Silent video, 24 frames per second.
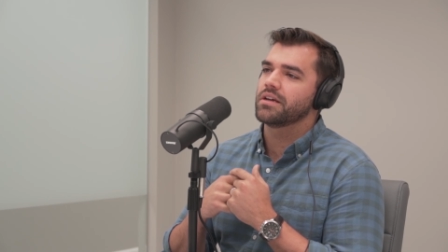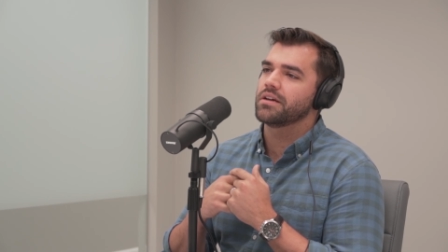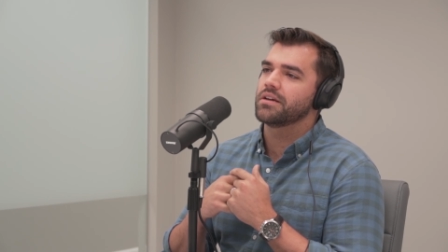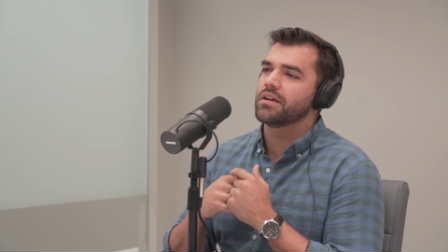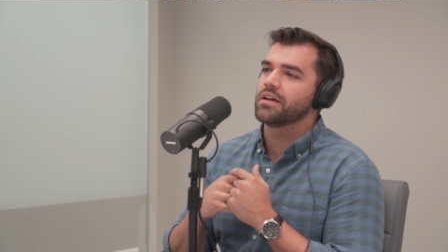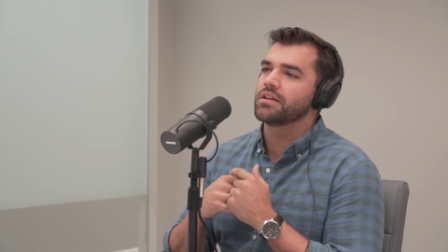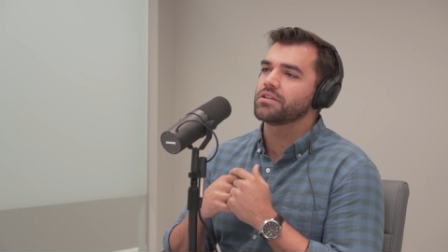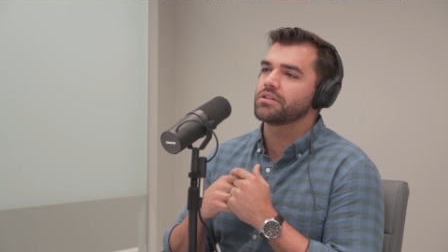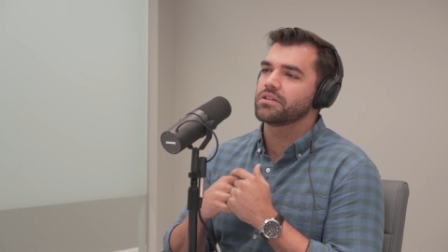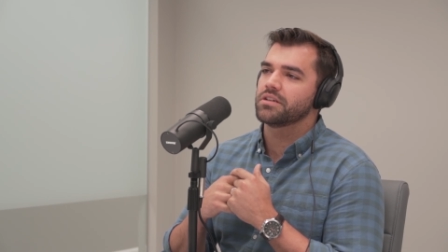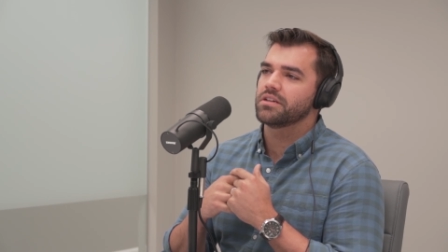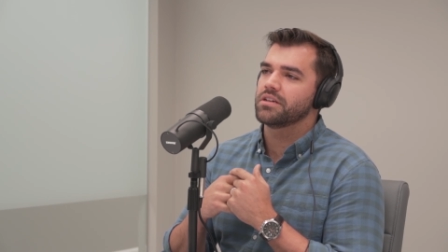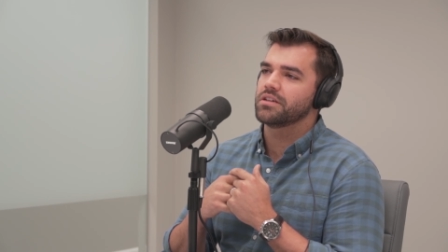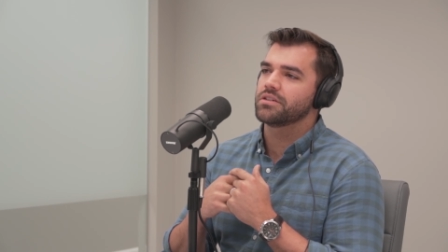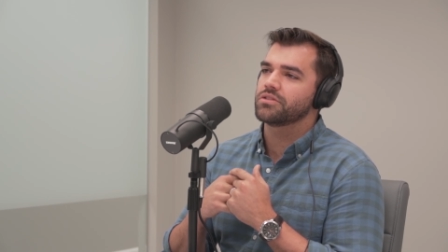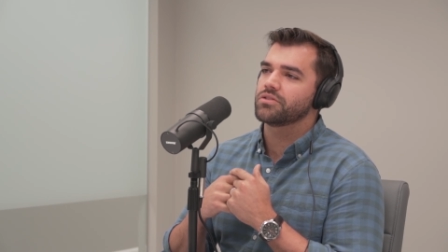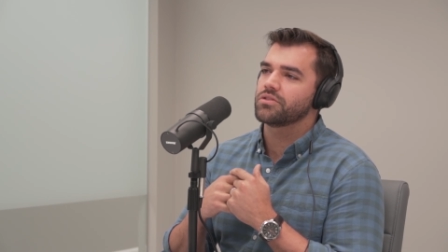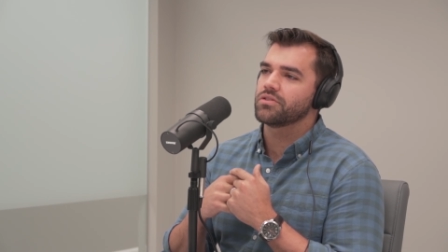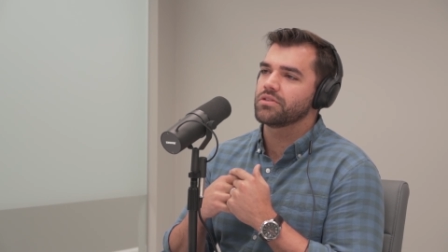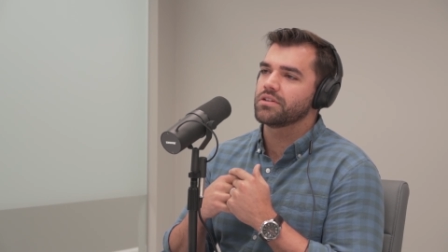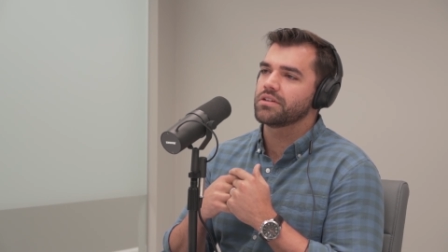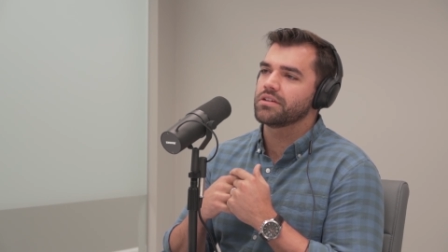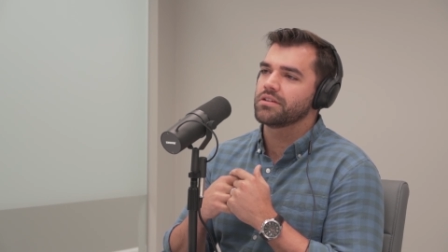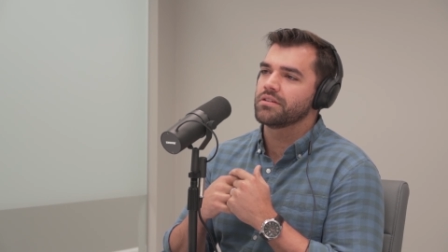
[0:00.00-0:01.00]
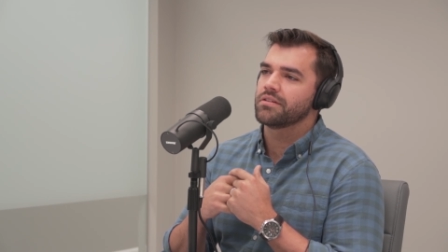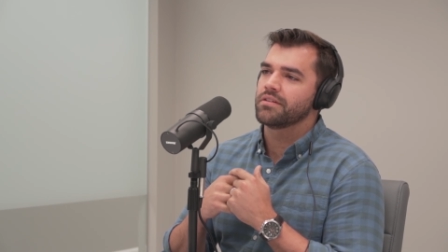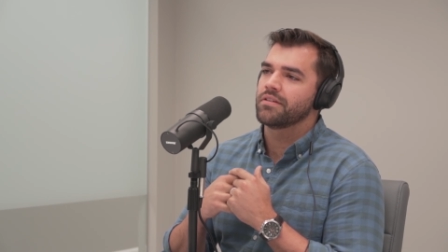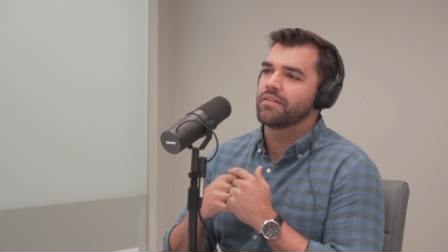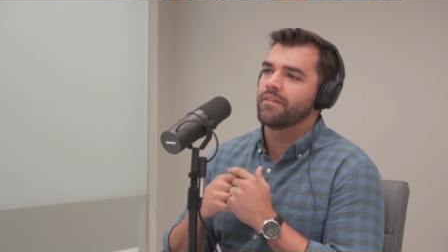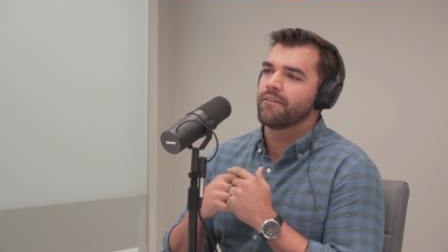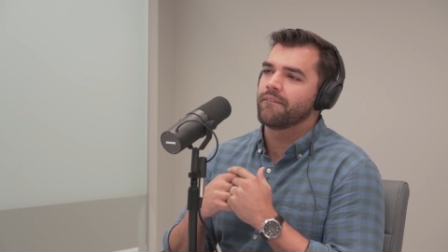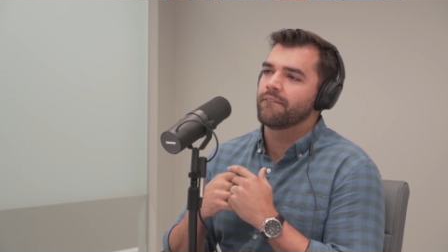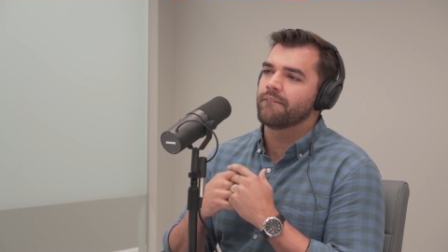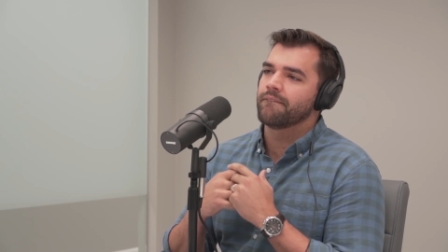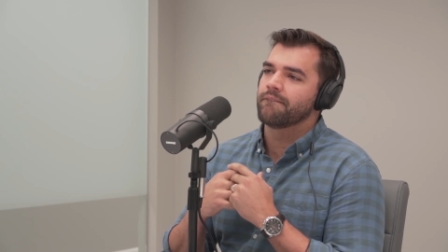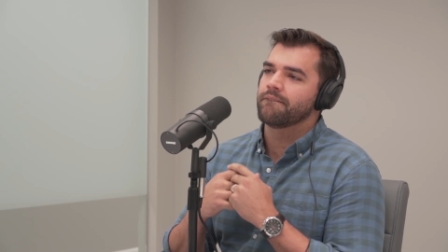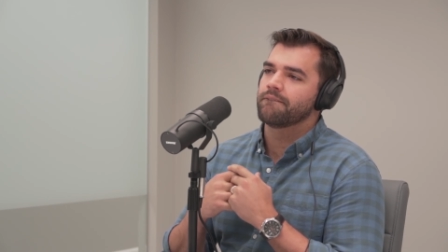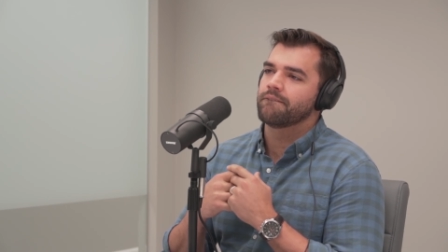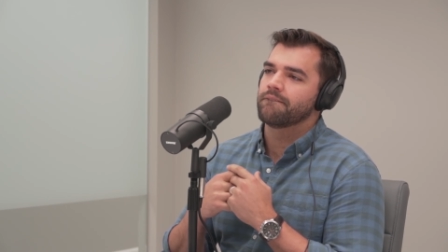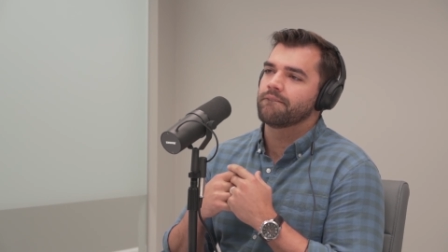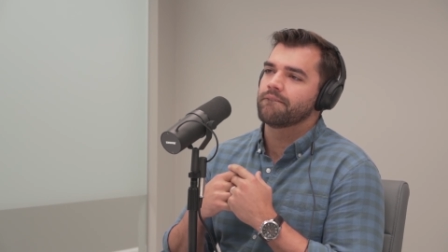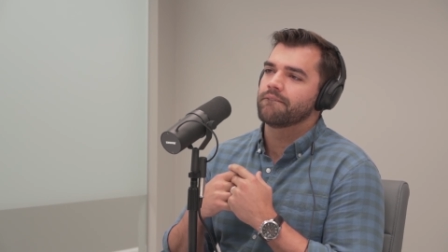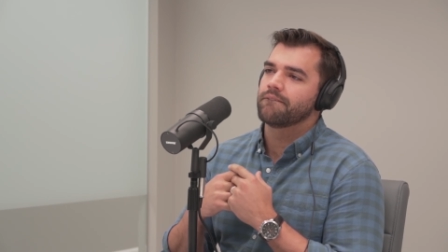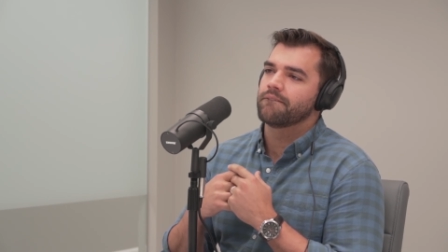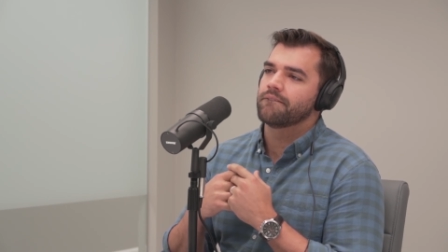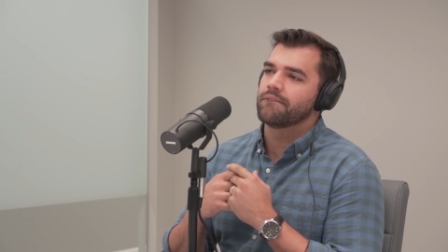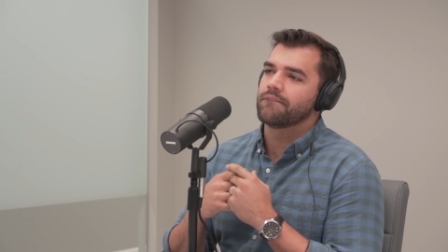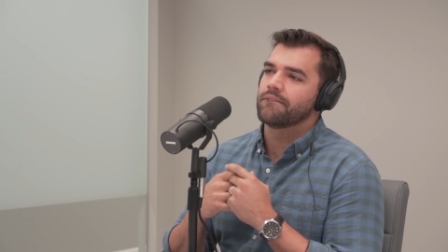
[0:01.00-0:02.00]
unconditionally.
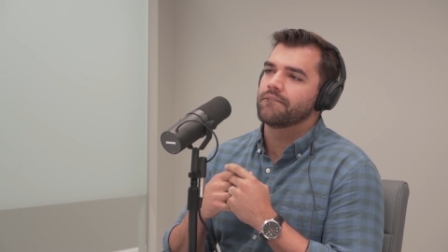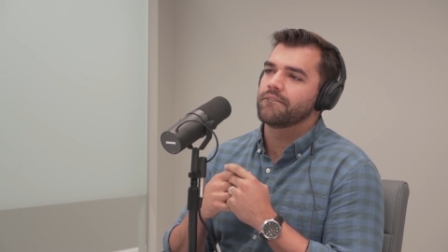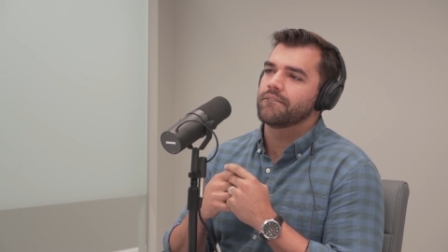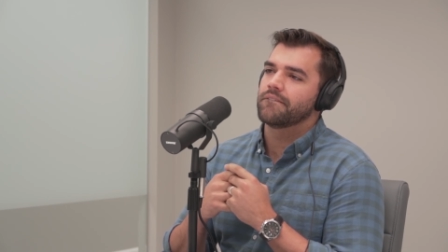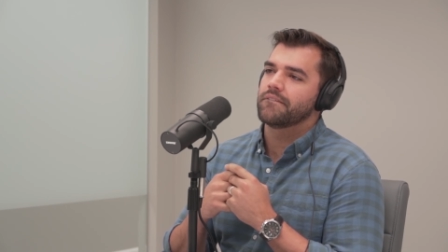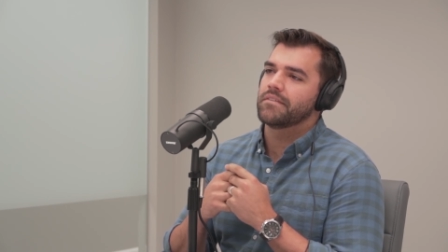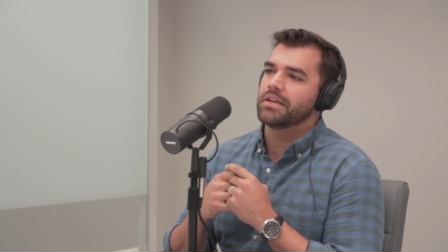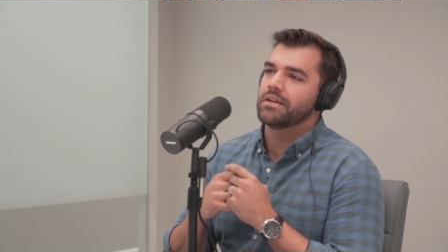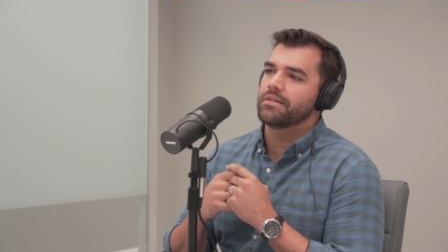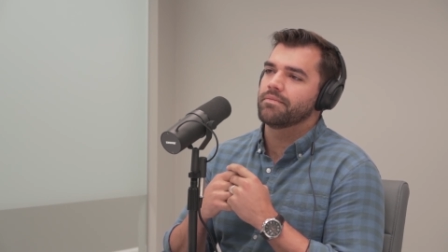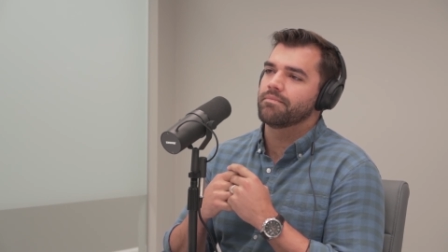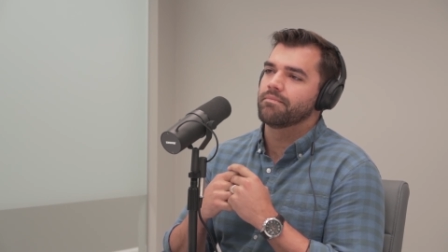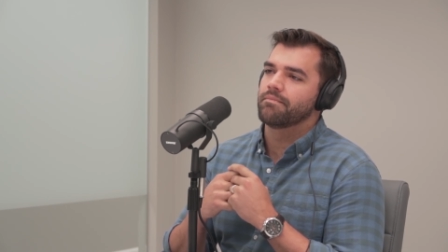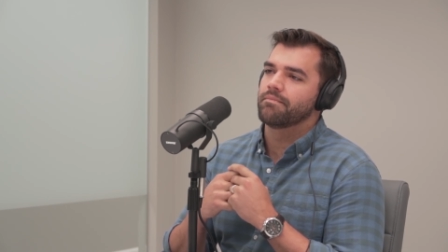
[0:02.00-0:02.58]
Yeah.